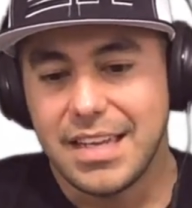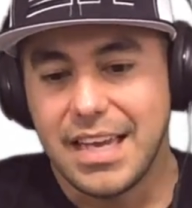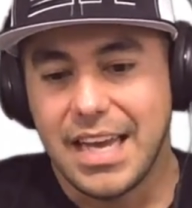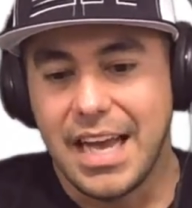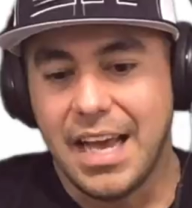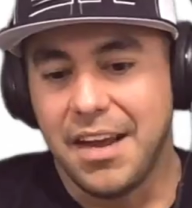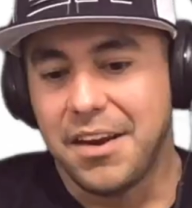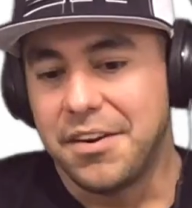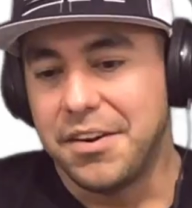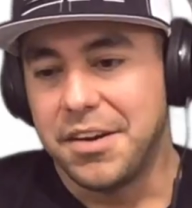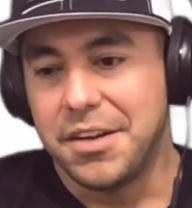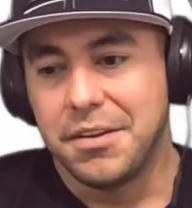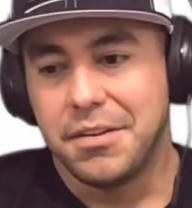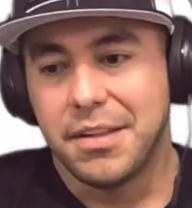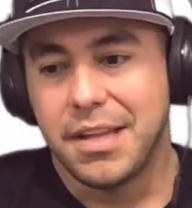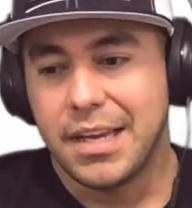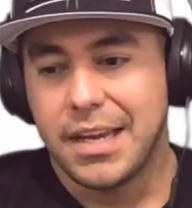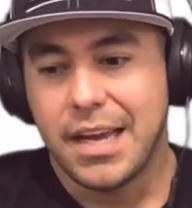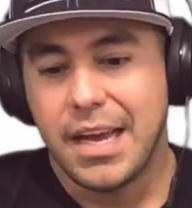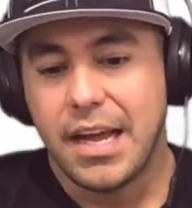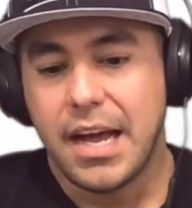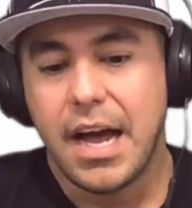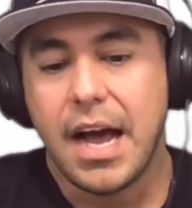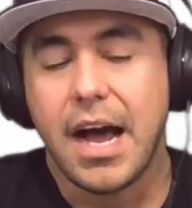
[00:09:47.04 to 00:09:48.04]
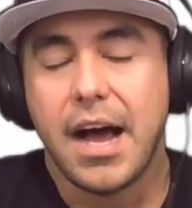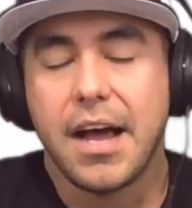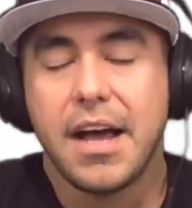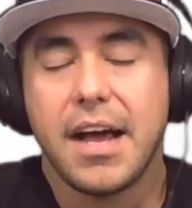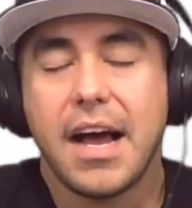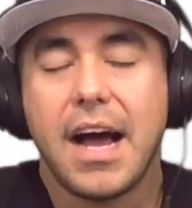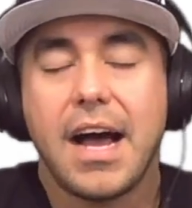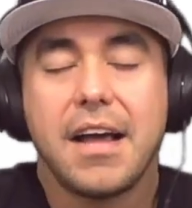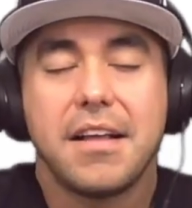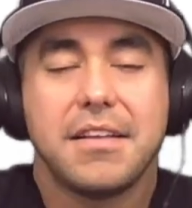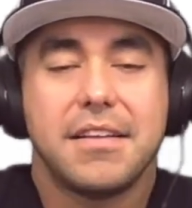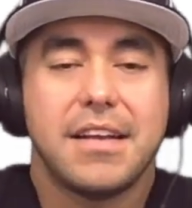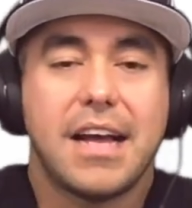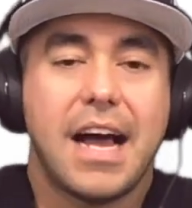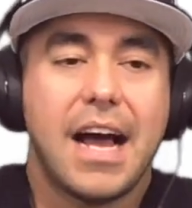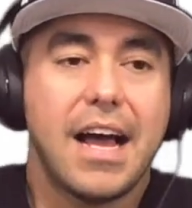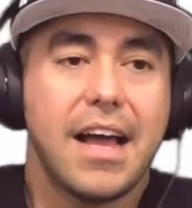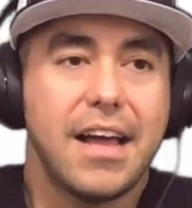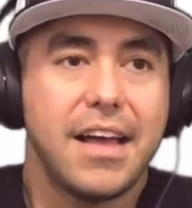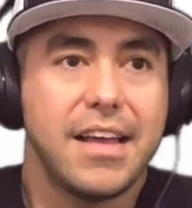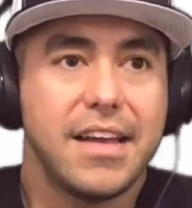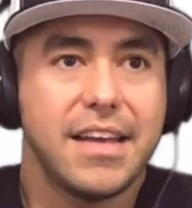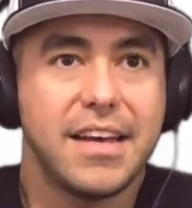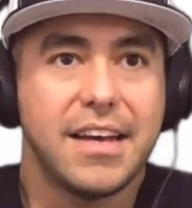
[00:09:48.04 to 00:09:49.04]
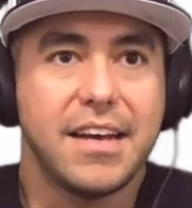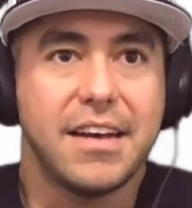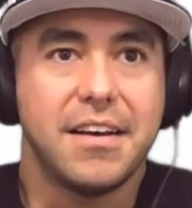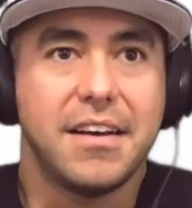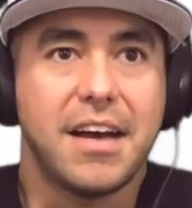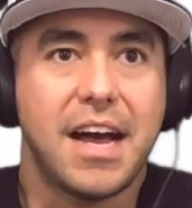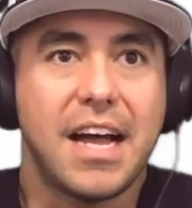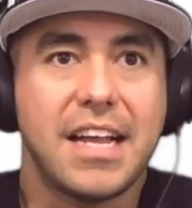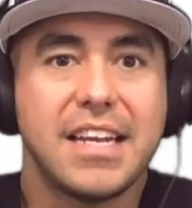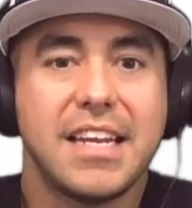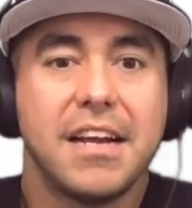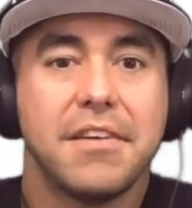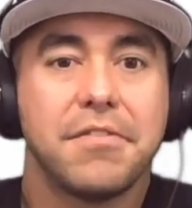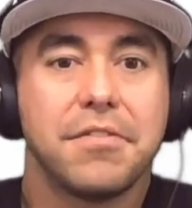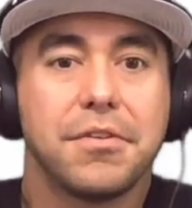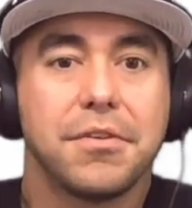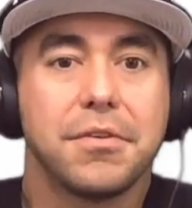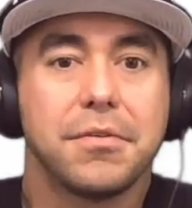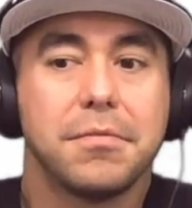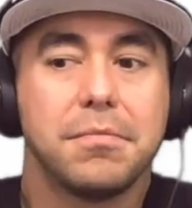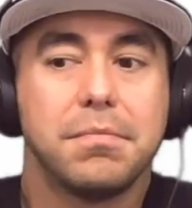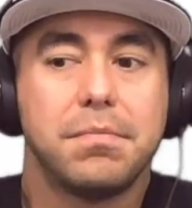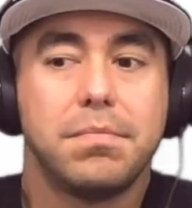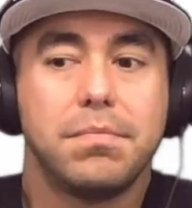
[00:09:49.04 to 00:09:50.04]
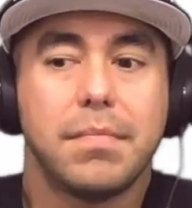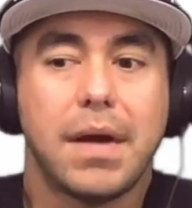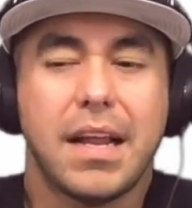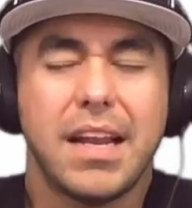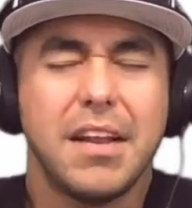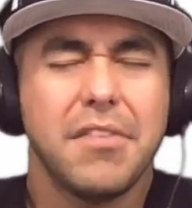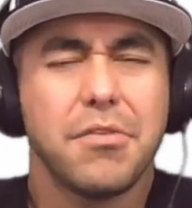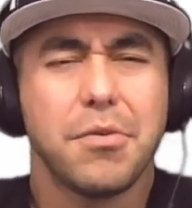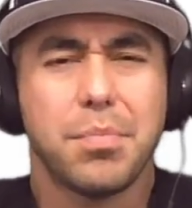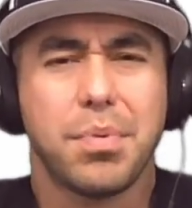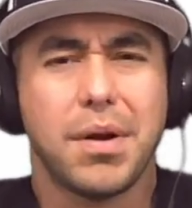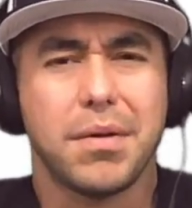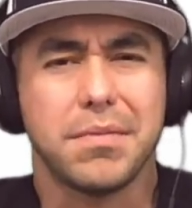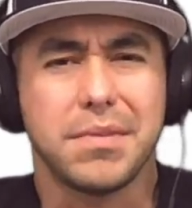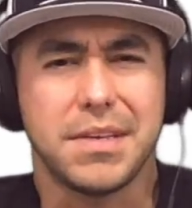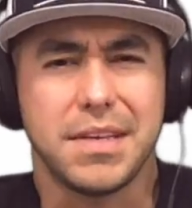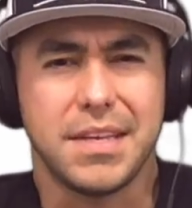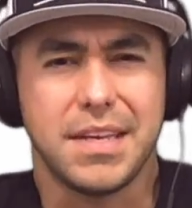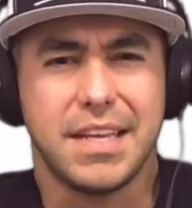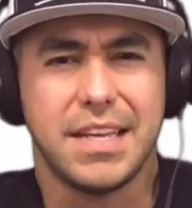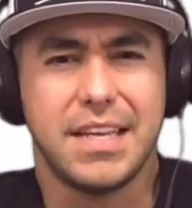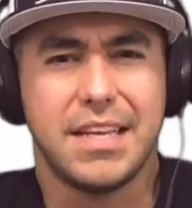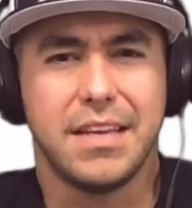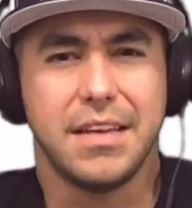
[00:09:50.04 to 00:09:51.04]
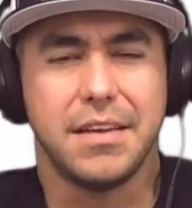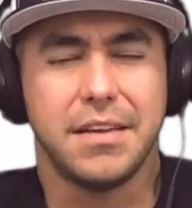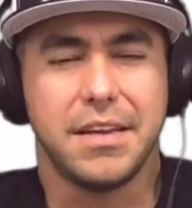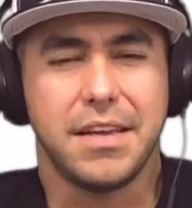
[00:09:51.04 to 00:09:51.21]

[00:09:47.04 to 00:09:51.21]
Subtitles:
I don't know. Like, I never probably